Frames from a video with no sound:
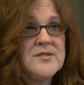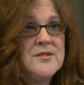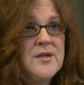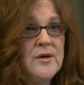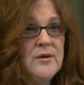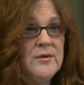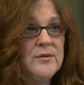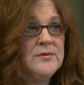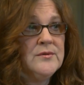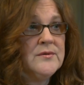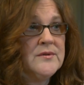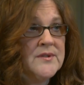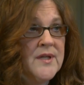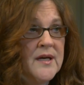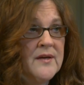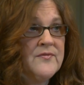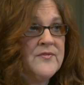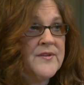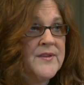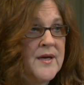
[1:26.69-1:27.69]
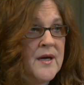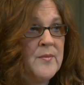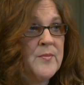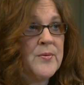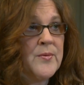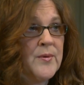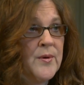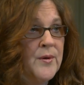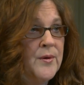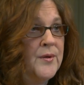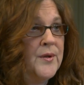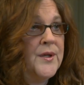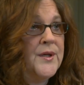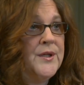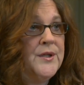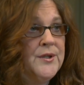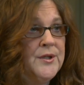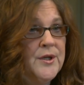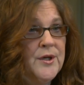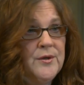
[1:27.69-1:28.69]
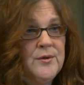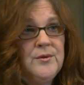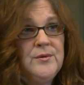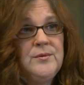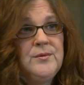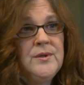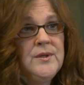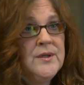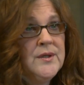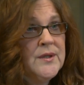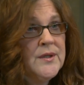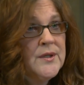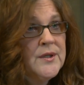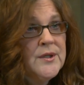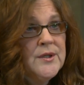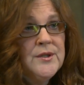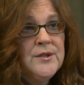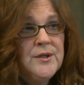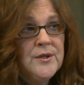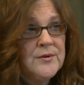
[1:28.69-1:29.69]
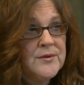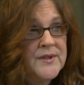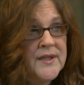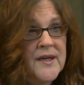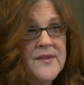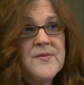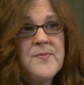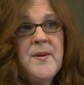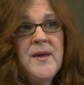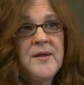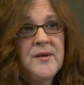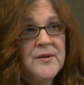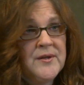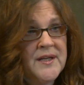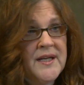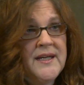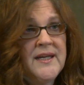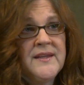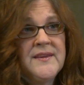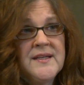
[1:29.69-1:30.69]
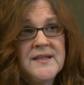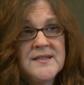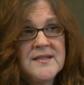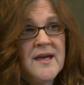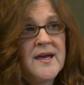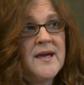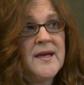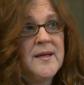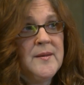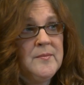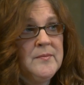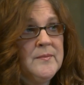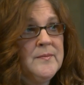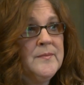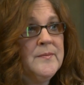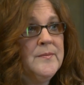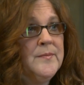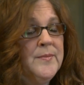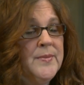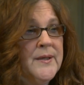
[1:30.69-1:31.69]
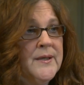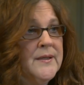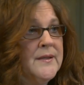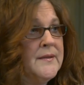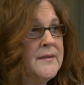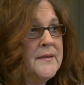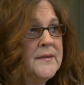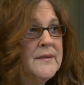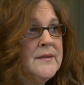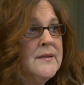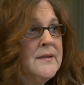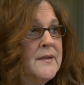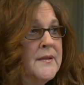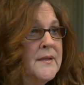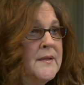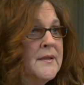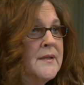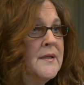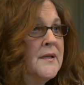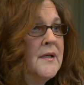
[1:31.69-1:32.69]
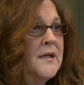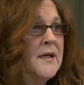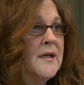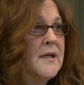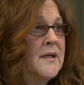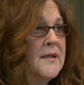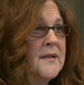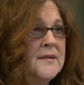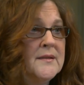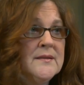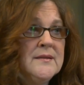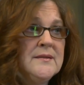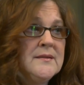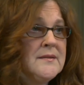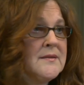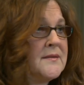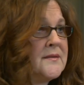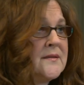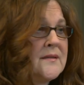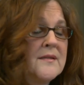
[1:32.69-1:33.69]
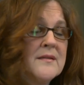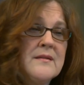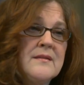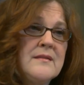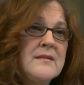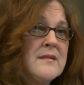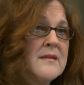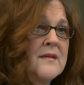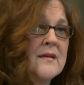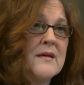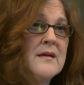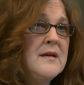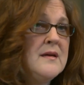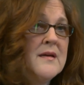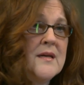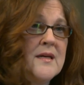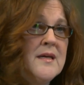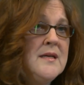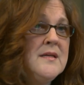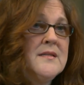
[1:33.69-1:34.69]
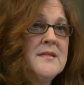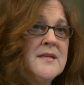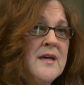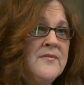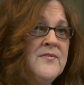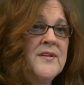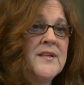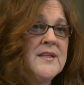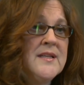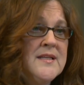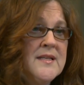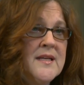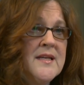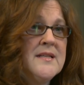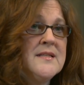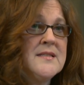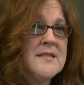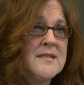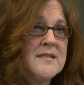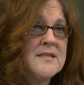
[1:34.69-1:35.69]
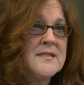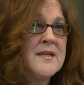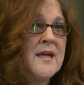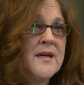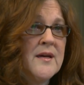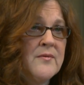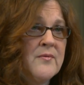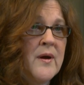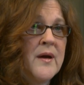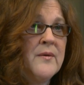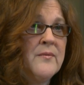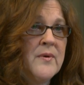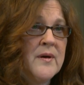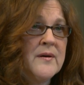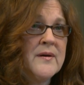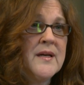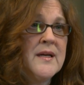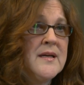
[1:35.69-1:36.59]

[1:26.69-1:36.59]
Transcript: no life without parole and no no death penalty at the time, but uh, he definitely needs to stay right where he